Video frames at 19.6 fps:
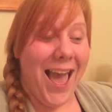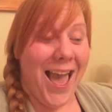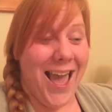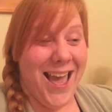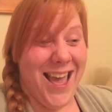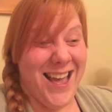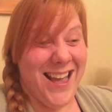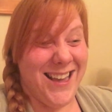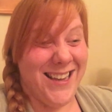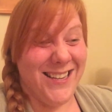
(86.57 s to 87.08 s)

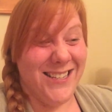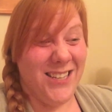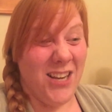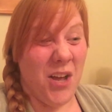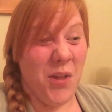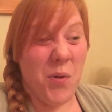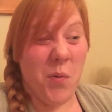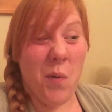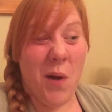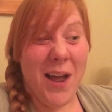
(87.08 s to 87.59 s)
And
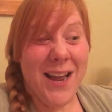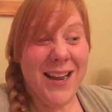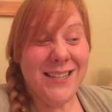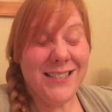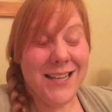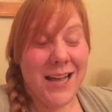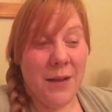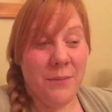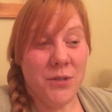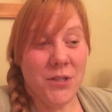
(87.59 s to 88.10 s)

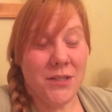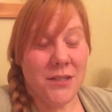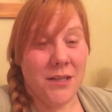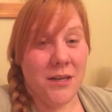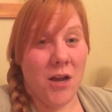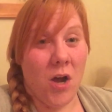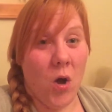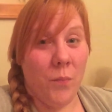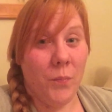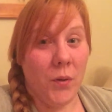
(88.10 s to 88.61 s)
otherwise, I'm just
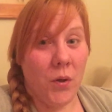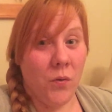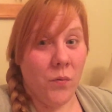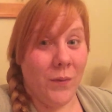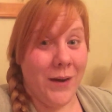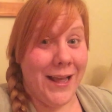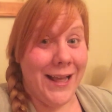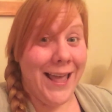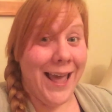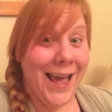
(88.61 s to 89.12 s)
gonna upload
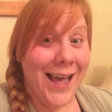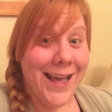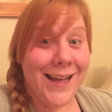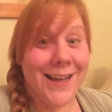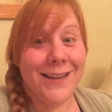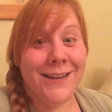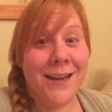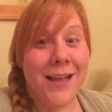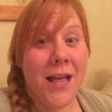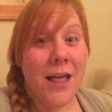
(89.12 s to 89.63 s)
when I
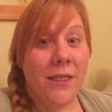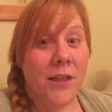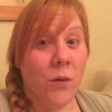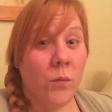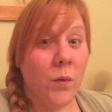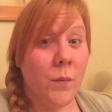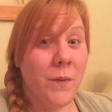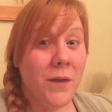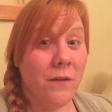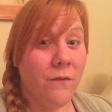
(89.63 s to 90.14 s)
can. There
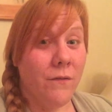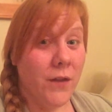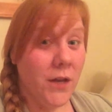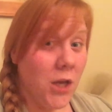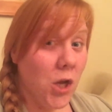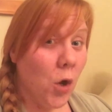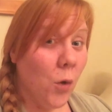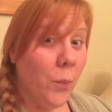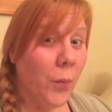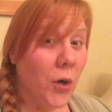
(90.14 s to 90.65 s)
will be a
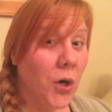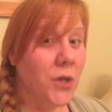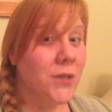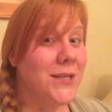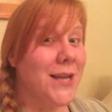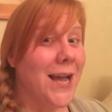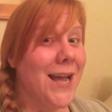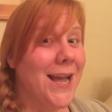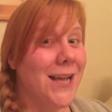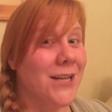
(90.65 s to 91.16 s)
video per
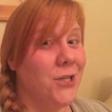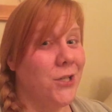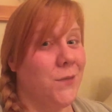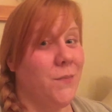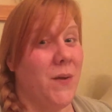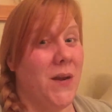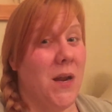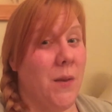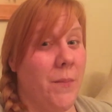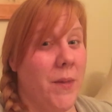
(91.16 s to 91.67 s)
day, it
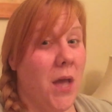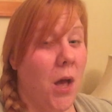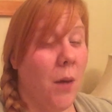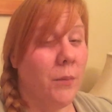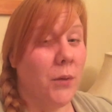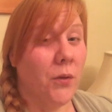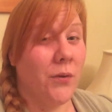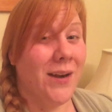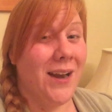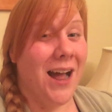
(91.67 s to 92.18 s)
just may not be
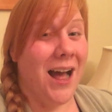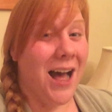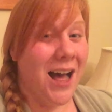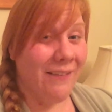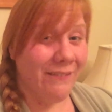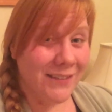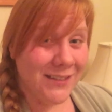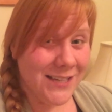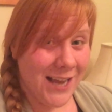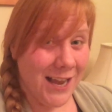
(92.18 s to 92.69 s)
uploaded
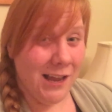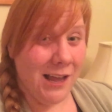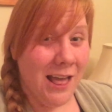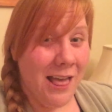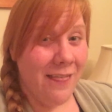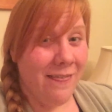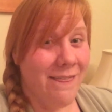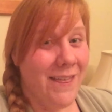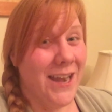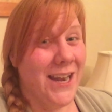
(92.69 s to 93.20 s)
on the day
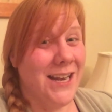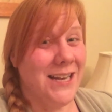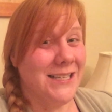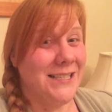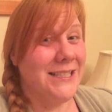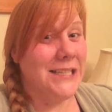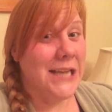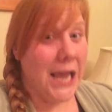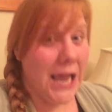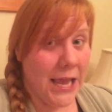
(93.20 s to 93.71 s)
that it
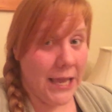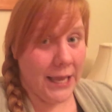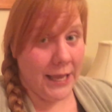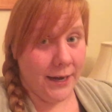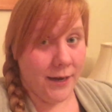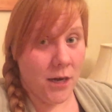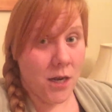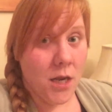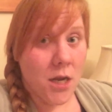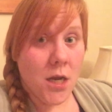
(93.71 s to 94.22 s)
is
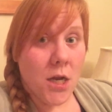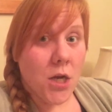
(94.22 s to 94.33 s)
taken.